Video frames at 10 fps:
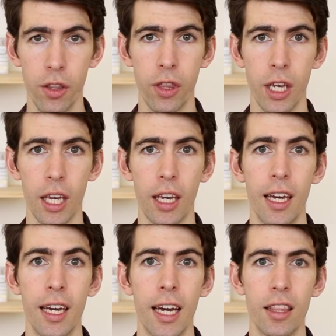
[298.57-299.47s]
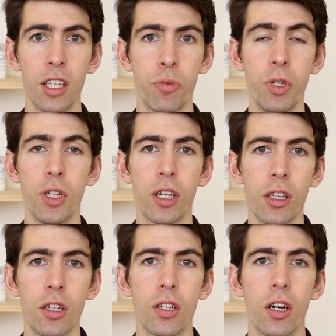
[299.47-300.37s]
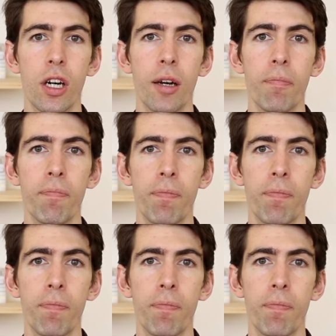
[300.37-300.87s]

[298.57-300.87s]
thing at this particular time.